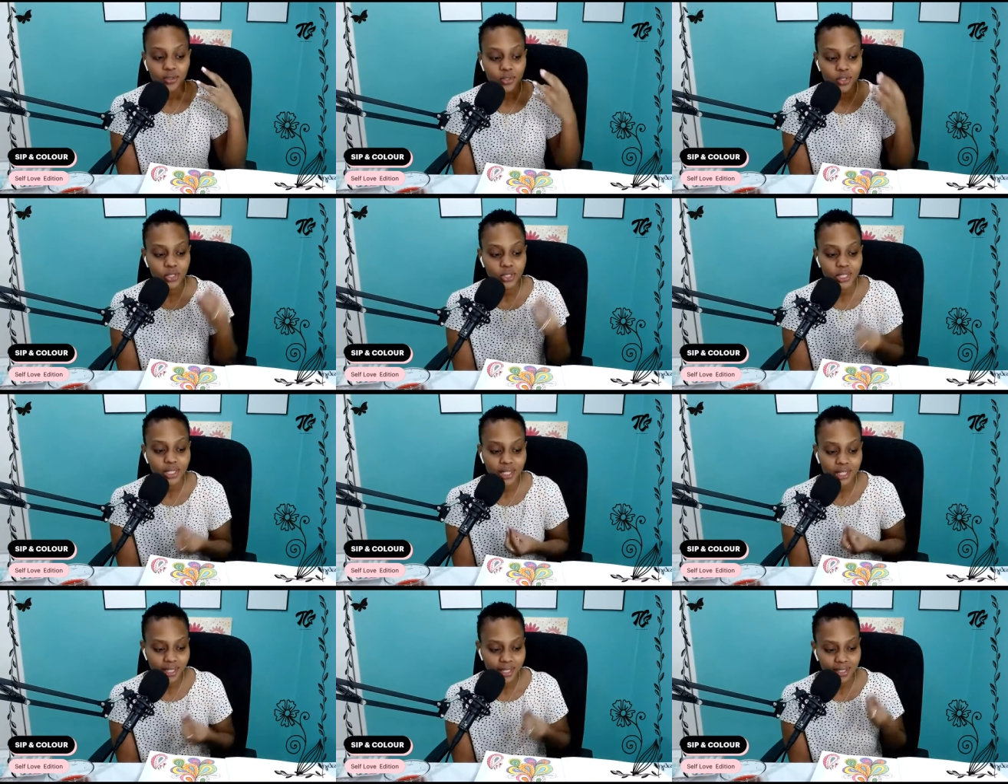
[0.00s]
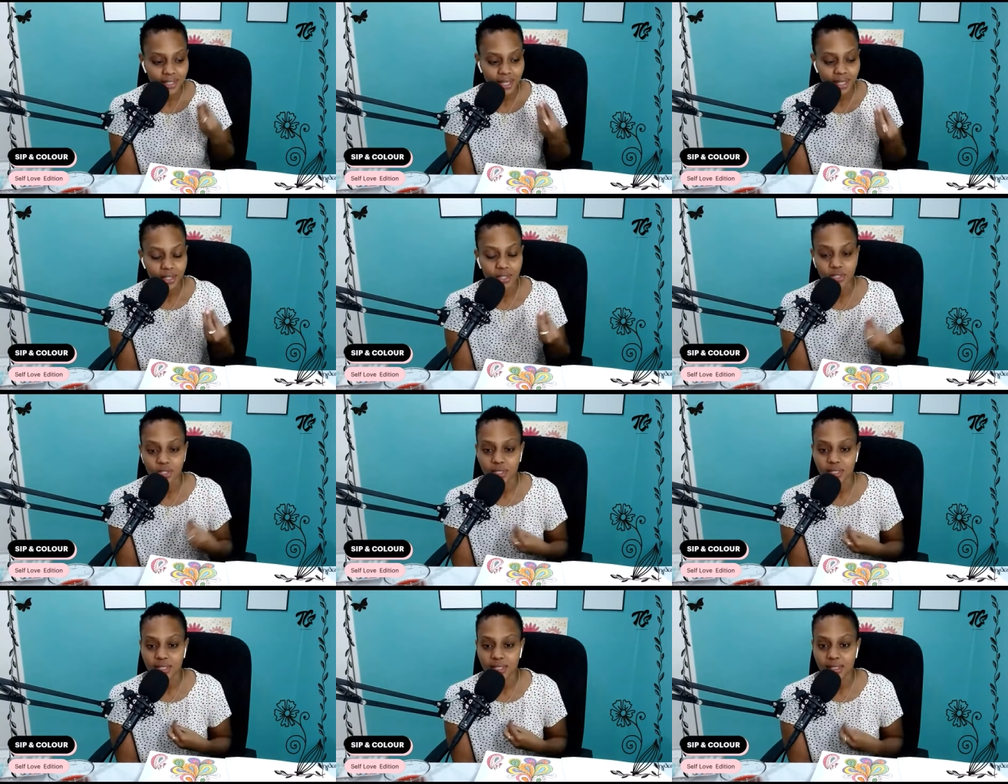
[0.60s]
who create
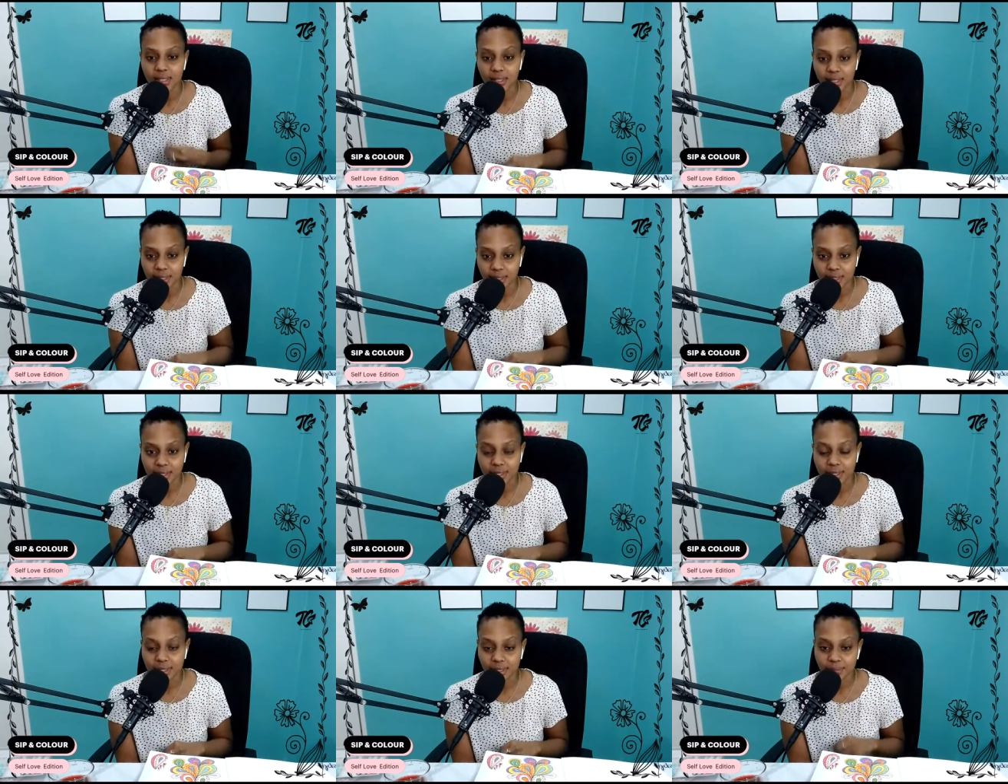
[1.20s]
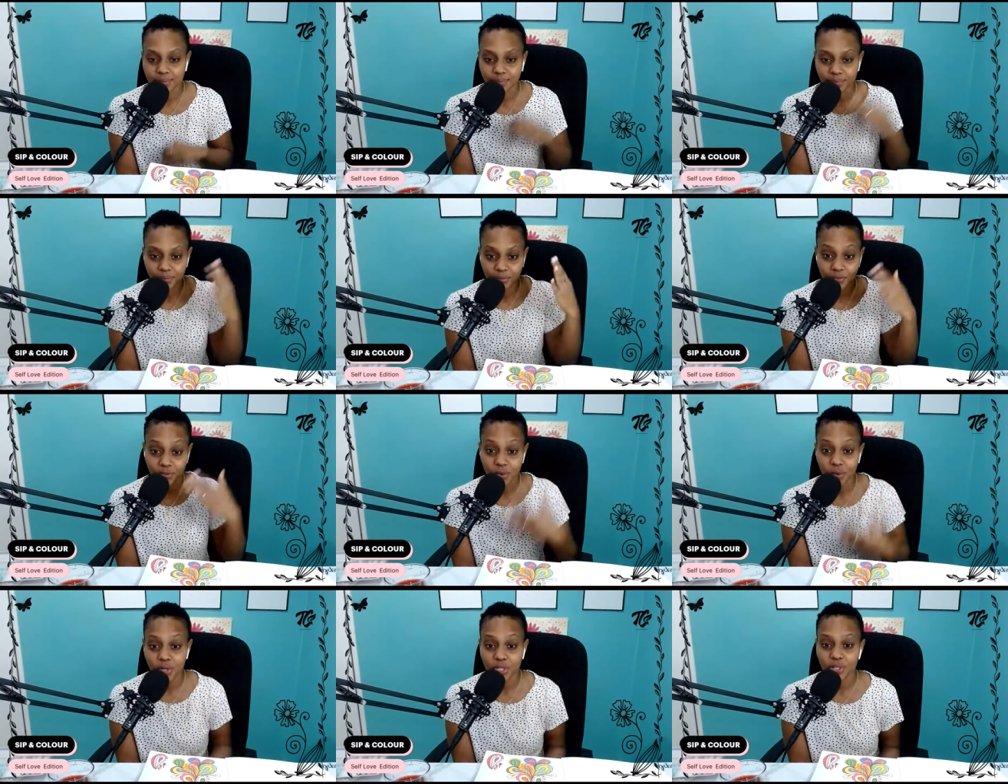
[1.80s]
energetic leaks
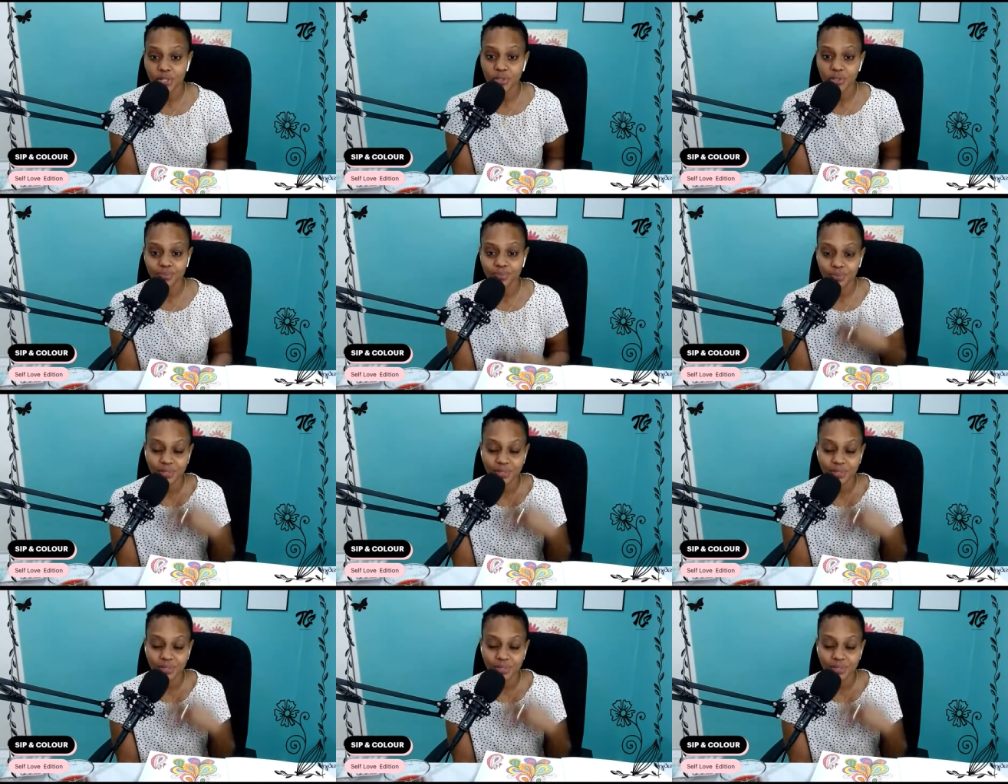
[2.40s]
for you,